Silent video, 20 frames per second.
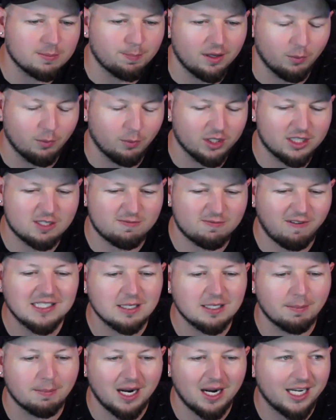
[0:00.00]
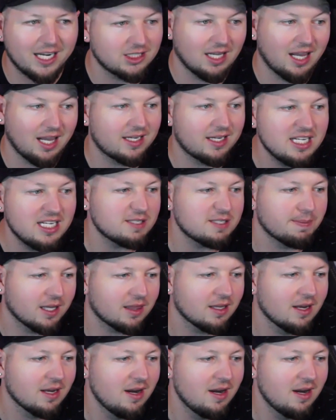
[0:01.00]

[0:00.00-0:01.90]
but with Svensson, but I actually like Neesmith.